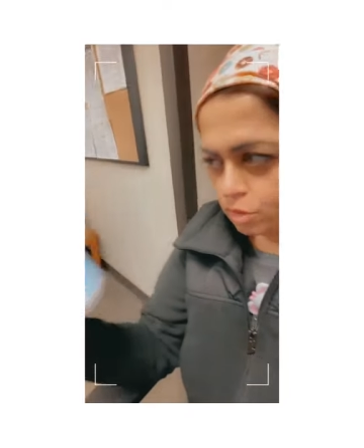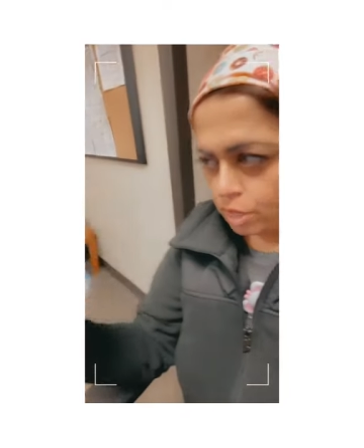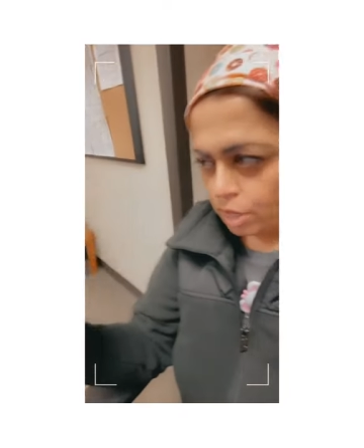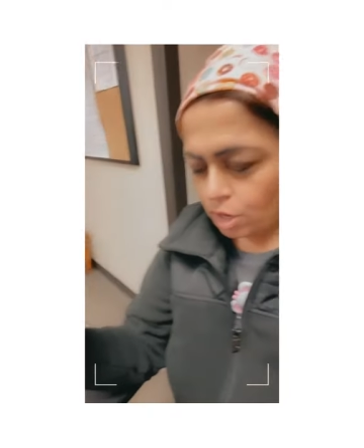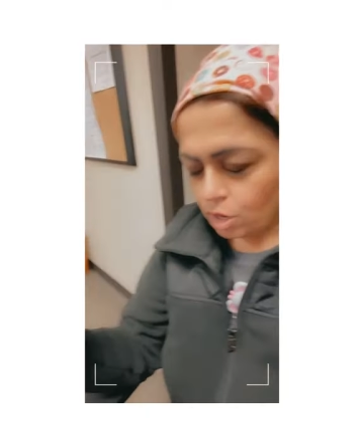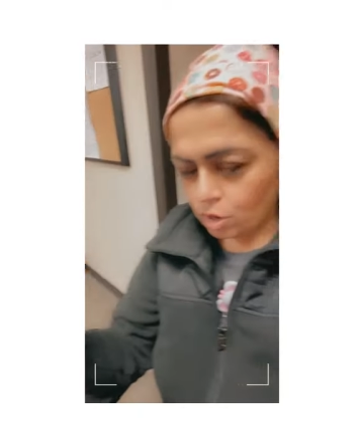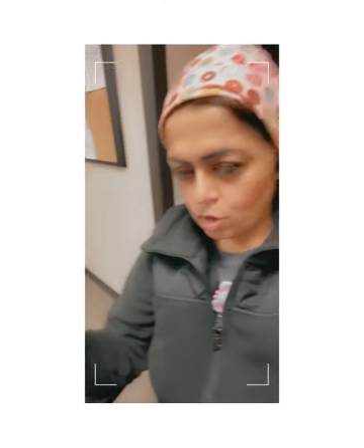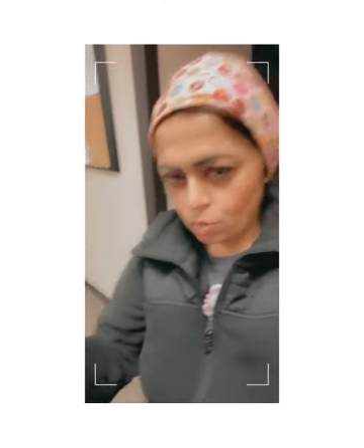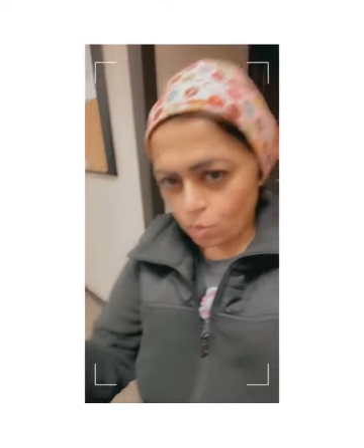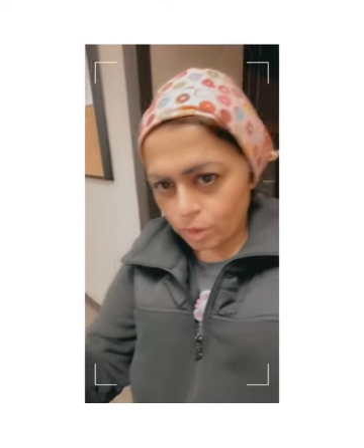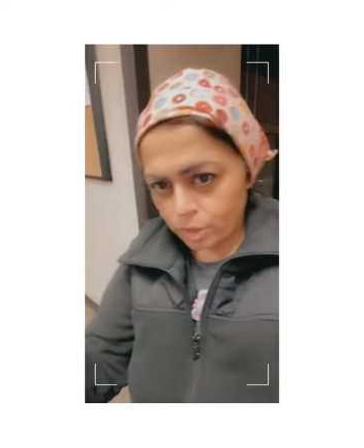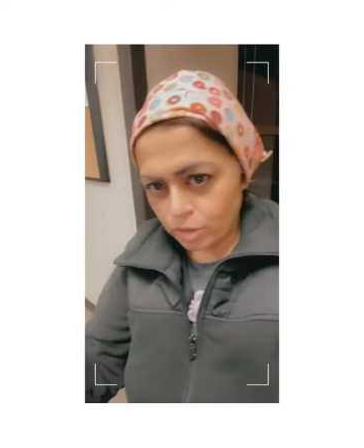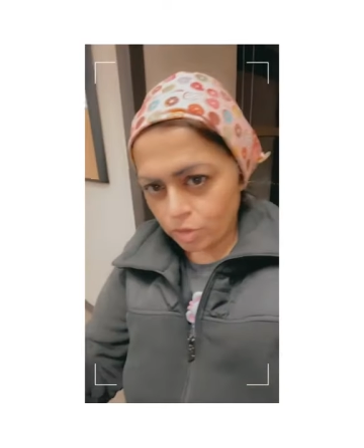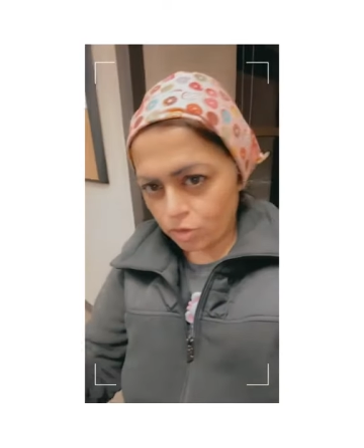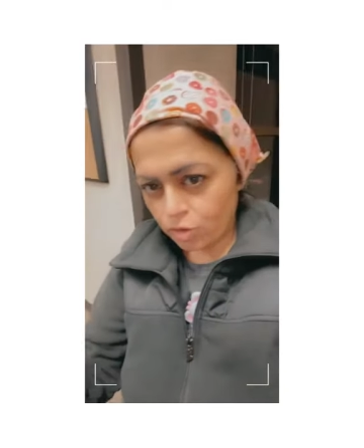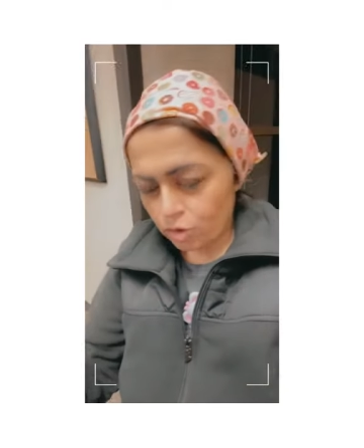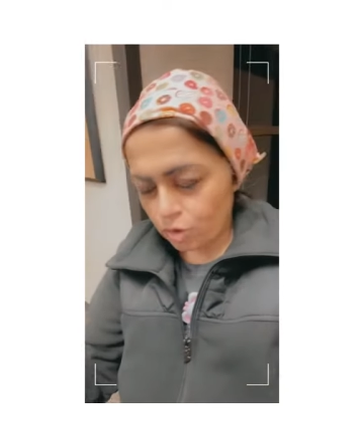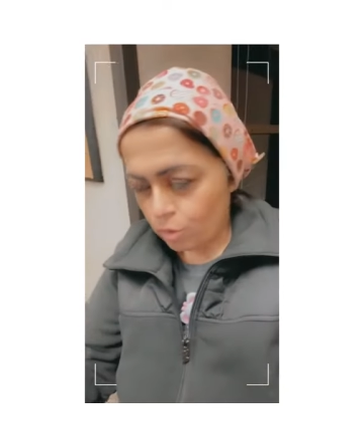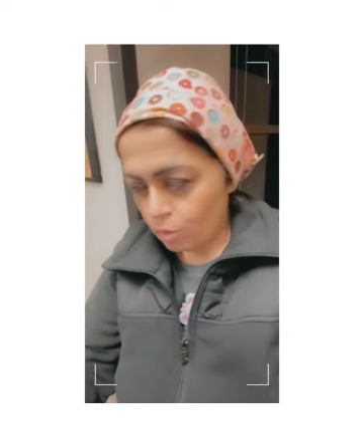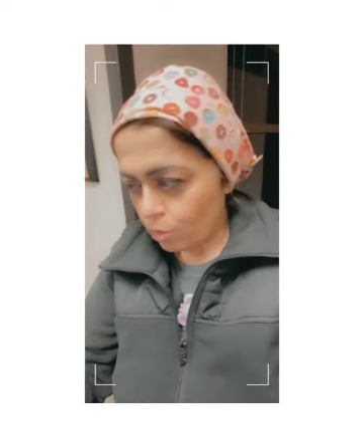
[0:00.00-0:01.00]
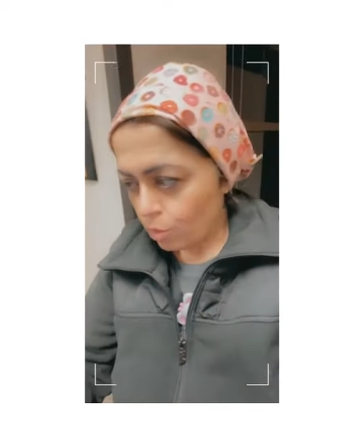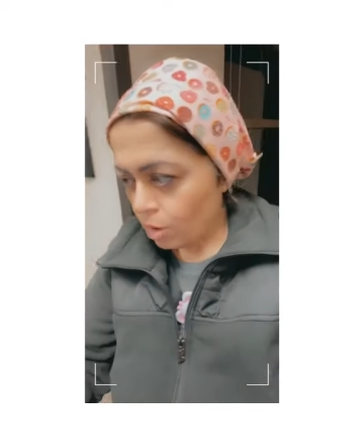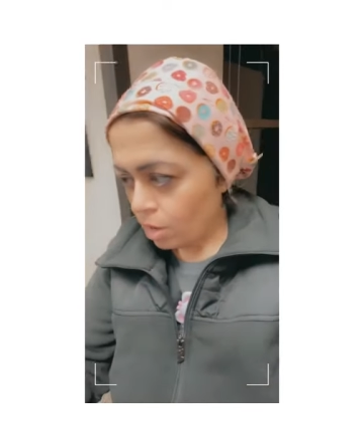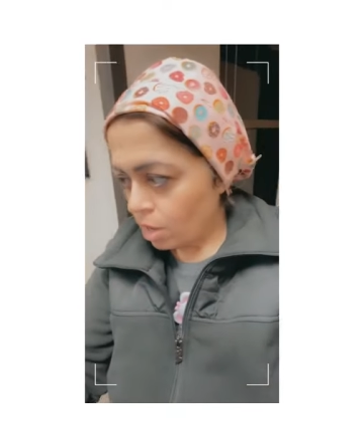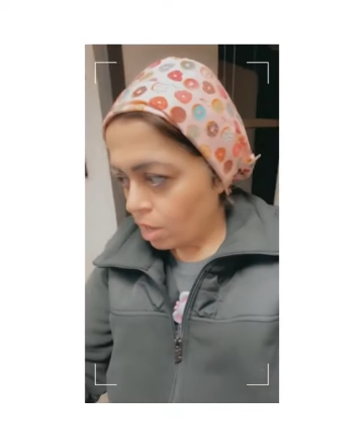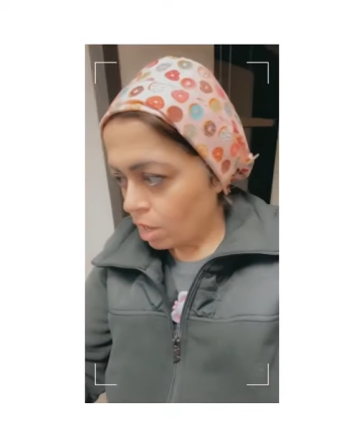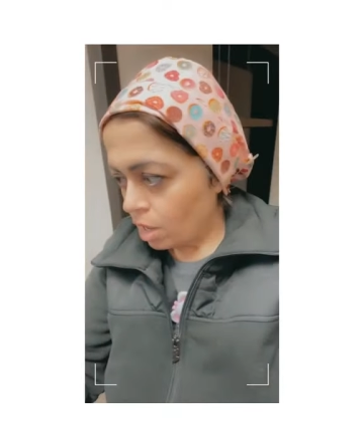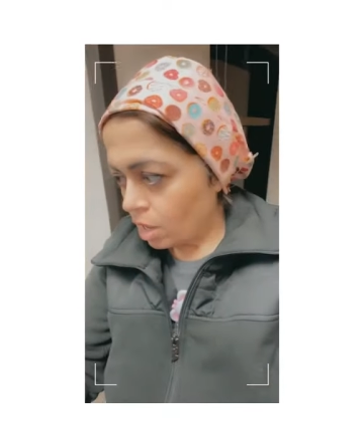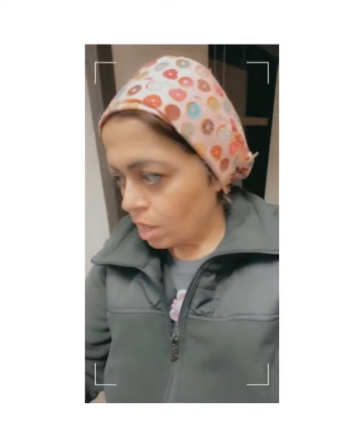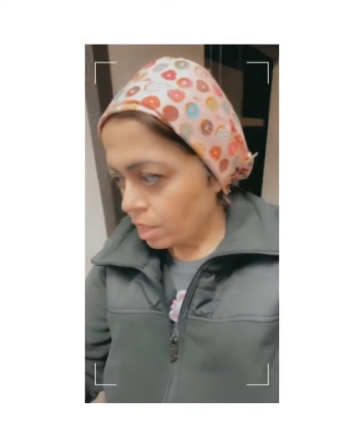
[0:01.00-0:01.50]
good one too.
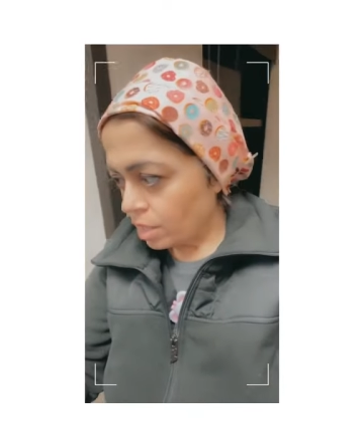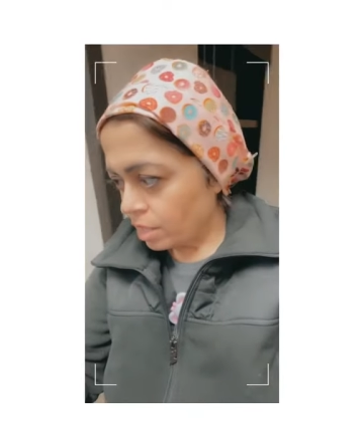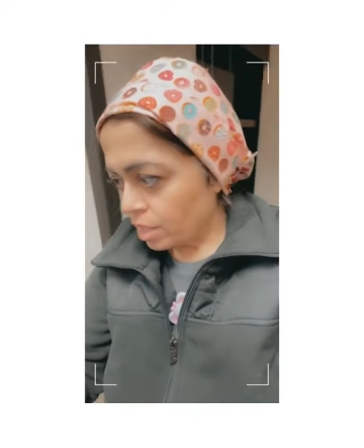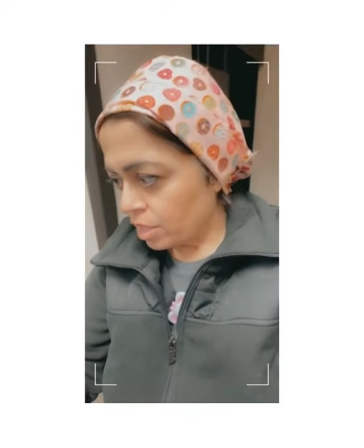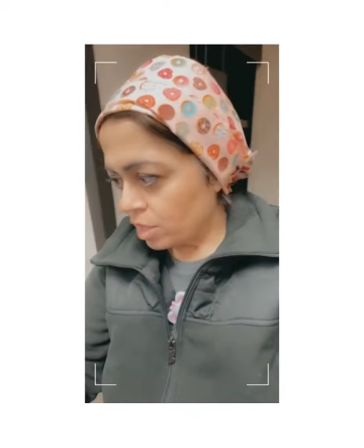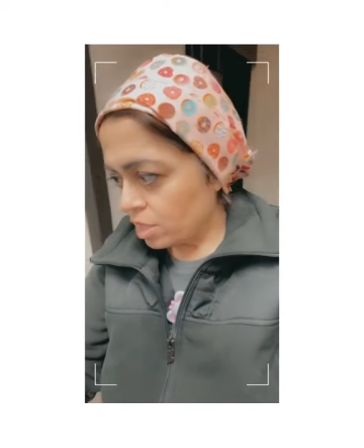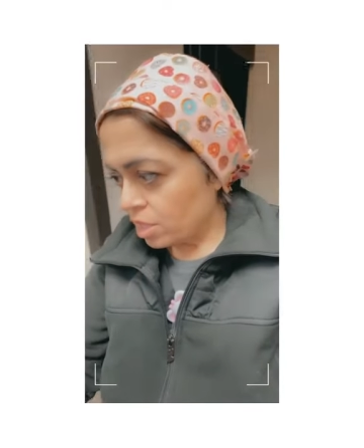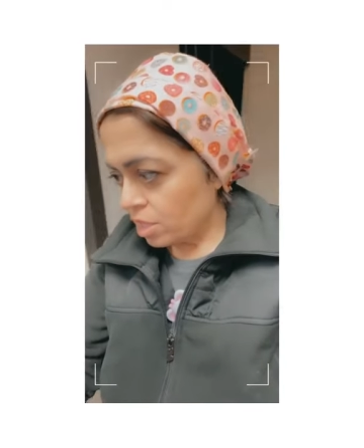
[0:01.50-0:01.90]
This